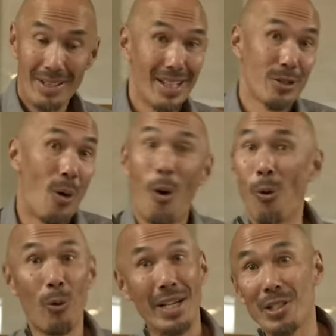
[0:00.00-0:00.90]
That's
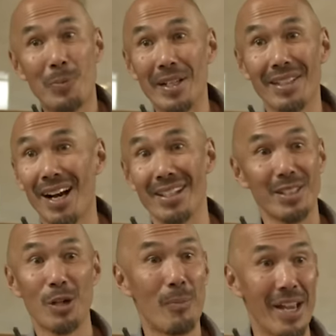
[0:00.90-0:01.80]
always been
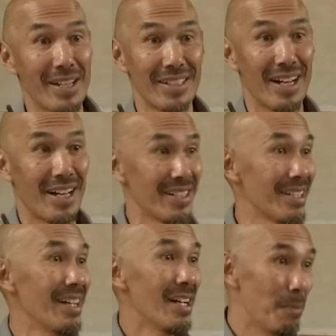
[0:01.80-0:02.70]
God's command to
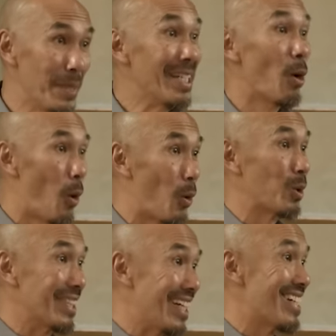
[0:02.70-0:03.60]
us be
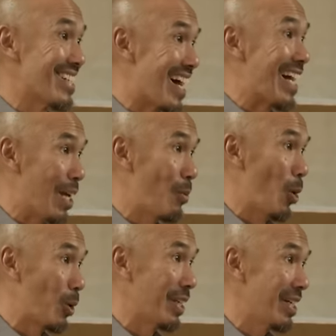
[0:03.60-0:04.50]
holy as I am
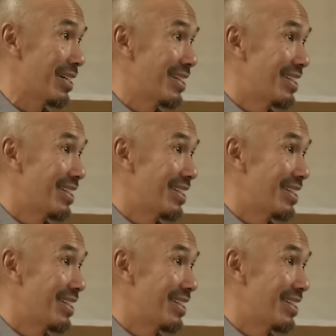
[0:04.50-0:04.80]
holy.